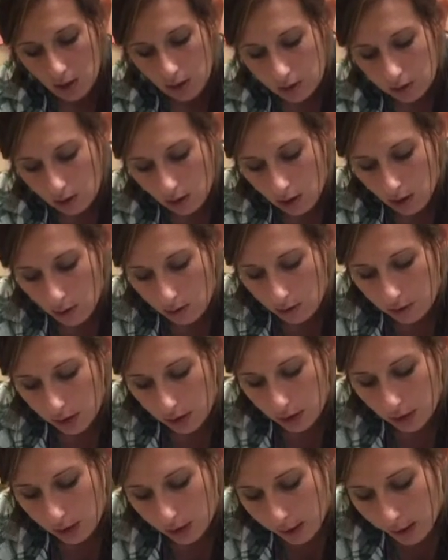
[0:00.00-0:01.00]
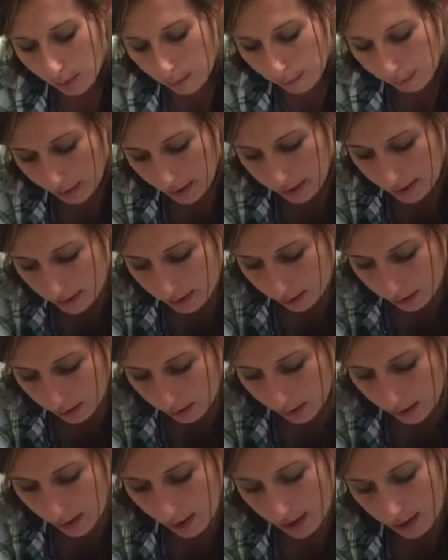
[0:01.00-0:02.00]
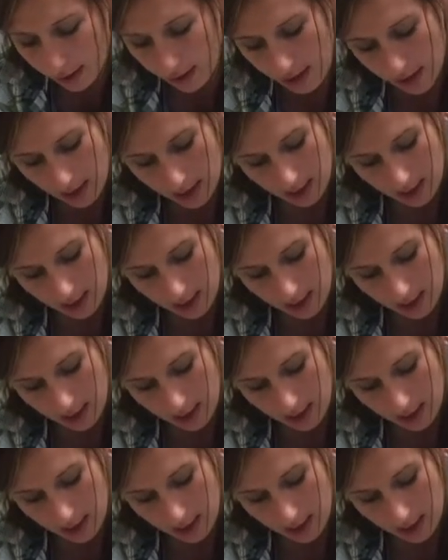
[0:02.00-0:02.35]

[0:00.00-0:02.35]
So you're gonna compress the clay